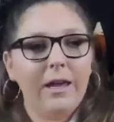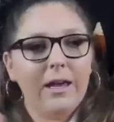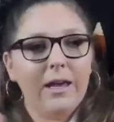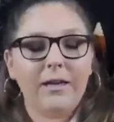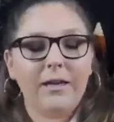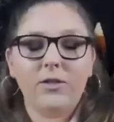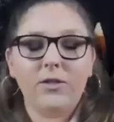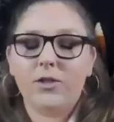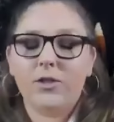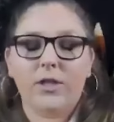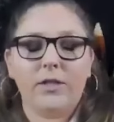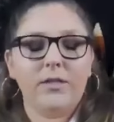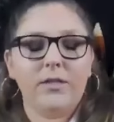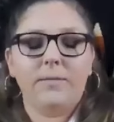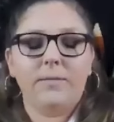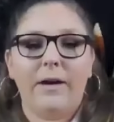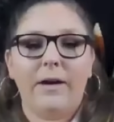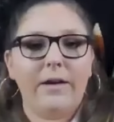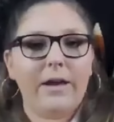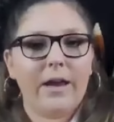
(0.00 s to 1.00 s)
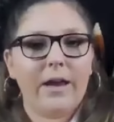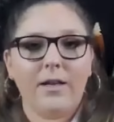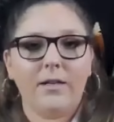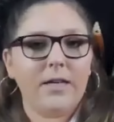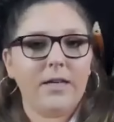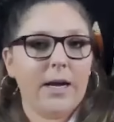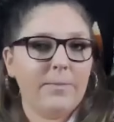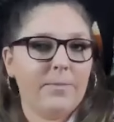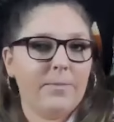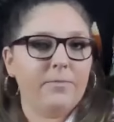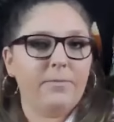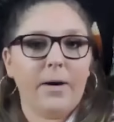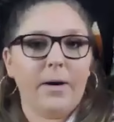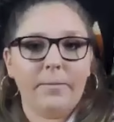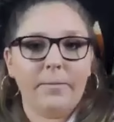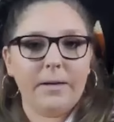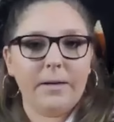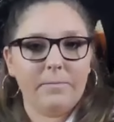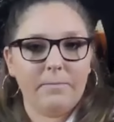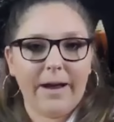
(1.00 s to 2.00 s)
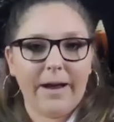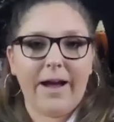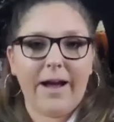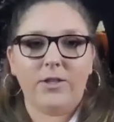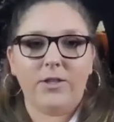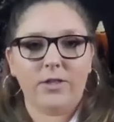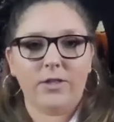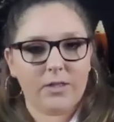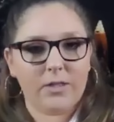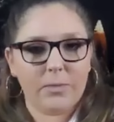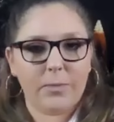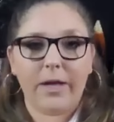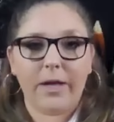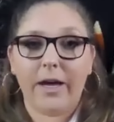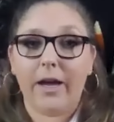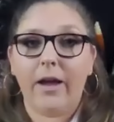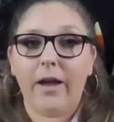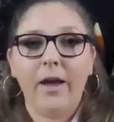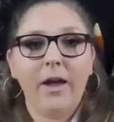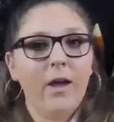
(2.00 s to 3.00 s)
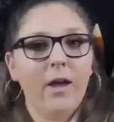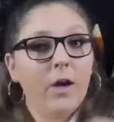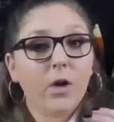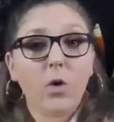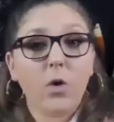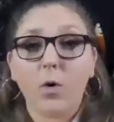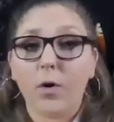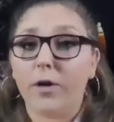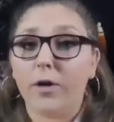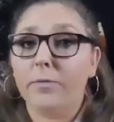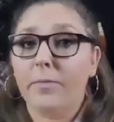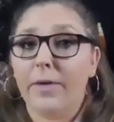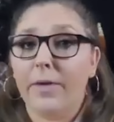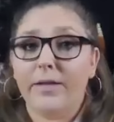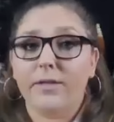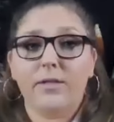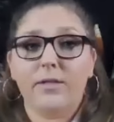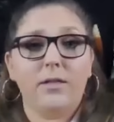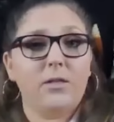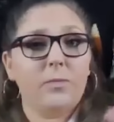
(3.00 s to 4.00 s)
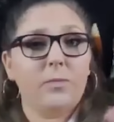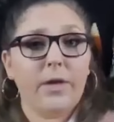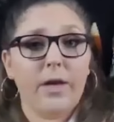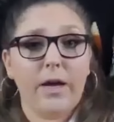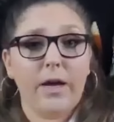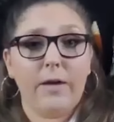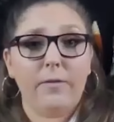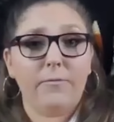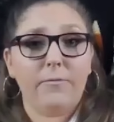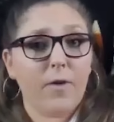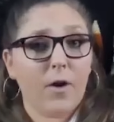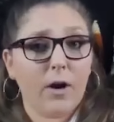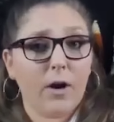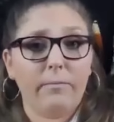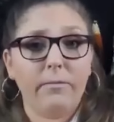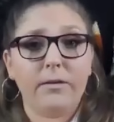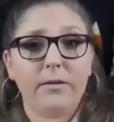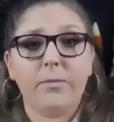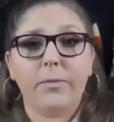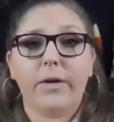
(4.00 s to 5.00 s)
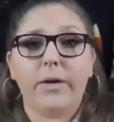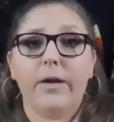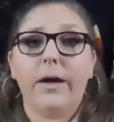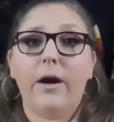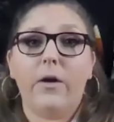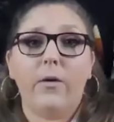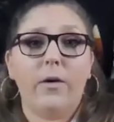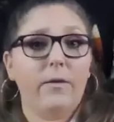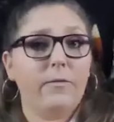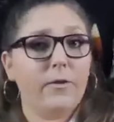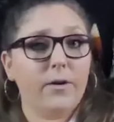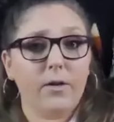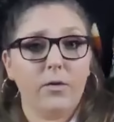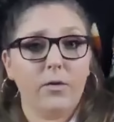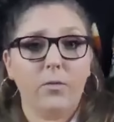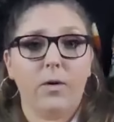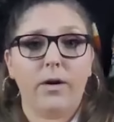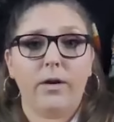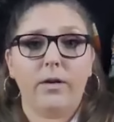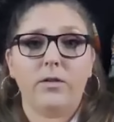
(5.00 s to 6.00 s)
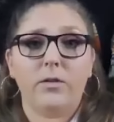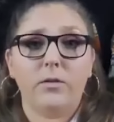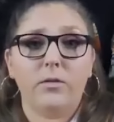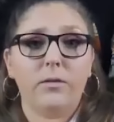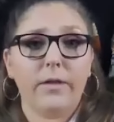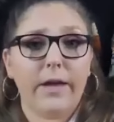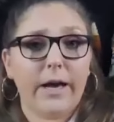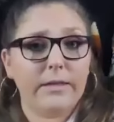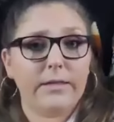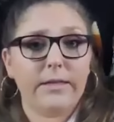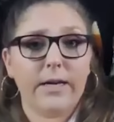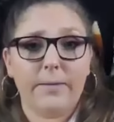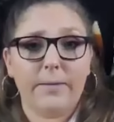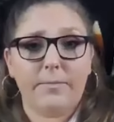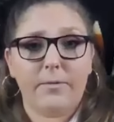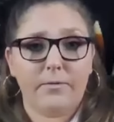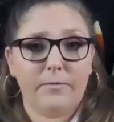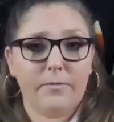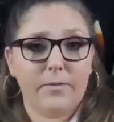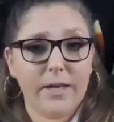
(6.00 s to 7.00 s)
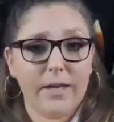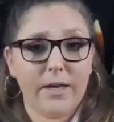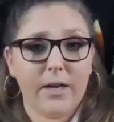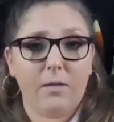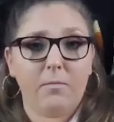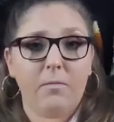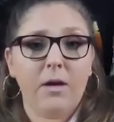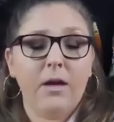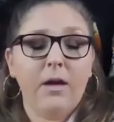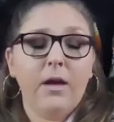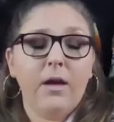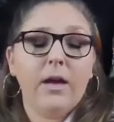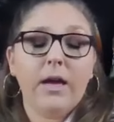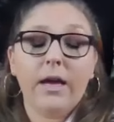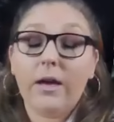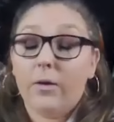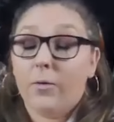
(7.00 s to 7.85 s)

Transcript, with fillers: into just about any type of pumpkin patch display, corn maze display, farm display, however you want to do that type of theme. It